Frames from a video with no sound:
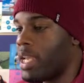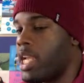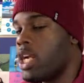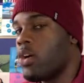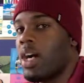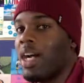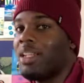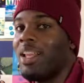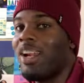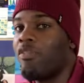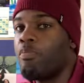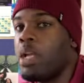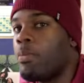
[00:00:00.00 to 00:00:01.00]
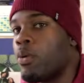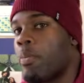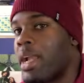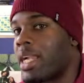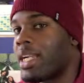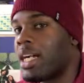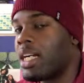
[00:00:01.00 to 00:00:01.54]
here, a lot of people
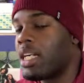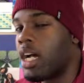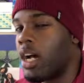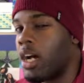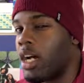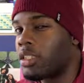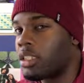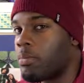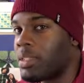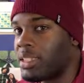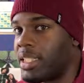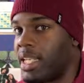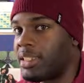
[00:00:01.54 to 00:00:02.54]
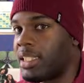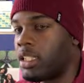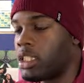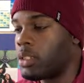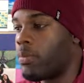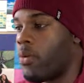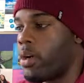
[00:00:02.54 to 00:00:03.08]
make some mistakes at
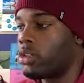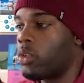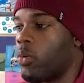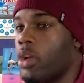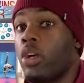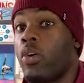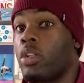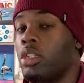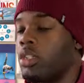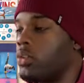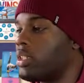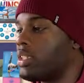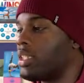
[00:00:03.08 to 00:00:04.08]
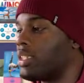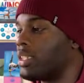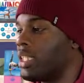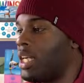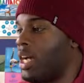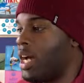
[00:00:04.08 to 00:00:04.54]
this point. So what you're going to do is this.